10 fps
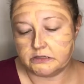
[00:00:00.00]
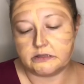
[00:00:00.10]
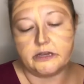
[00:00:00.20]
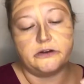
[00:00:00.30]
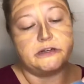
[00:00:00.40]

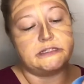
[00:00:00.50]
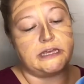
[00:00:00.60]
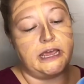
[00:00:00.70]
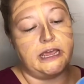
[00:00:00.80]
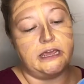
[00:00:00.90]
There is
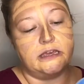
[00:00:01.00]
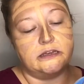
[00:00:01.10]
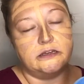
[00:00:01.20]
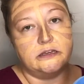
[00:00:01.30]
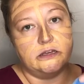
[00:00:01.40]
a
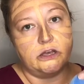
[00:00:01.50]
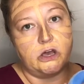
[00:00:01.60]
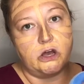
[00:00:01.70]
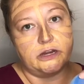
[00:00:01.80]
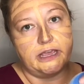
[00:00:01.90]

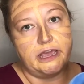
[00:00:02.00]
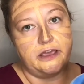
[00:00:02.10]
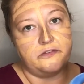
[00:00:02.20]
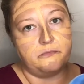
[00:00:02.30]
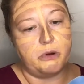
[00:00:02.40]

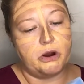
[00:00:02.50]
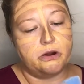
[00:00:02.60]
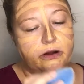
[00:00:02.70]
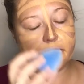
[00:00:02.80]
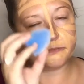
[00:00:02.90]
concave
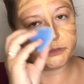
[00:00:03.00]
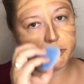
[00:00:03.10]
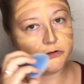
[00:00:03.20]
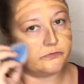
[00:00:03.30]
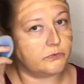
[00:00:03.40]
part, I'm
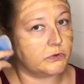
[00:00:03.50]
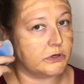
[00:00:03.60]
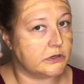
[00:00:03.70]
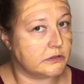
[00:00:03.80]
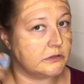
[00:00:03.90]
sure
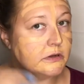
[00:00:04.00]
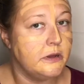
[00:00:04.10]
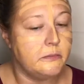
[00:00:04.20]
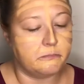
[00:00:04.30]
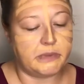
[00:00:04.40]
for
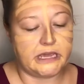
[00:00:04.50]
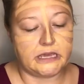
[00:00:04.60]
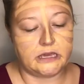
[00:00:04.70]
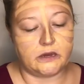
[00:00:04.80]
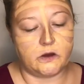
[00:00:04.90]

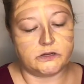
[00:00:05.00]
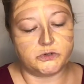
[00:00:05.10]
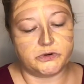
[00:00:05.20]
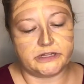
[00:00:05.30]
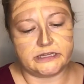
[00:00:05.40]
baking,
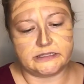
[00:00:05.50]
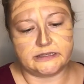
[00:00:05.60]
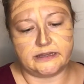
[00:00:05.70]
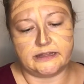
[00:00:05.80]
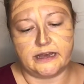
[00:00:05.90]
contouring, things
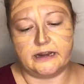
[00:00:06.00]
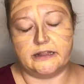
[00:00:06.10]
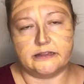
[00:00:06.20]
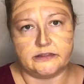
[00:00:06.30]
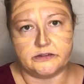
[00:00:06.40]
like that,
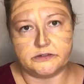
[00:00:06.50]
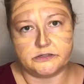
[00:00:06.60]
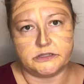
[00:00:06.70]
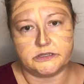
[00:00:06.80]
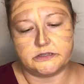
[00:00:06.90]
and then
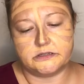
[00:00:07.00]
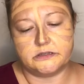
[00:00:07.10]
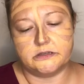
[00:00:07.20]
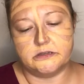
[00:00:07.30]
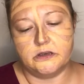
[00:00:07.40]
there's this
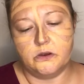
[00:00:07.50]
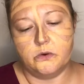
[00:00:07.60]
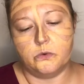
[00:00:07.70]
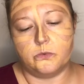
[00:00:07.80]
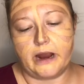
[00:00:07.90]

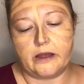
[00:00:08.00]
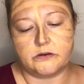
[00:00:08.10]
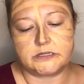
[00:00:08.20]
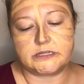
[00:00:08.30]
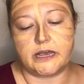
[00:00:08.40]

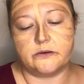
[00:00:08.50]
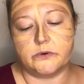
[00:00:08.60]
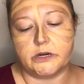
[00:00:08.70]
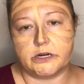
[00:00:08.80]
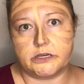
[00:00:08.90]
round side.
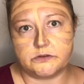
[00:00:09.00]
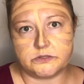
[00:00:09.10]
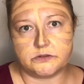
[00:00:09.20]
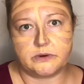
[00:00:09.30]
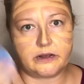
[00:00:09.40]
We're gonna use
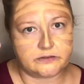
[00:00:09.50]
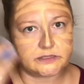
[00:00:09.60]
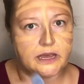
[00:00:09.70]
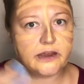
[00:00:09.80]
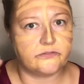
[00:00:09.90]
the round
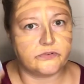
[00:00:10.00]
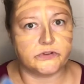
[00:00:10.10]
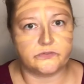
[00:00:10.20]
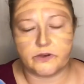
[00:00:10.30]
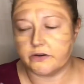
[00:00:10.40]
side for
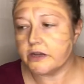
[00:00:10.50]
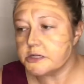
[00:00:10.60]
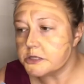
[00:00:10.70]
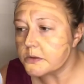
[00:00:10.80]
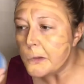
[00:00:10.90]
the
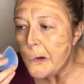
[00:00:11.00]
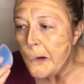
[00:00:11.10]
foundation.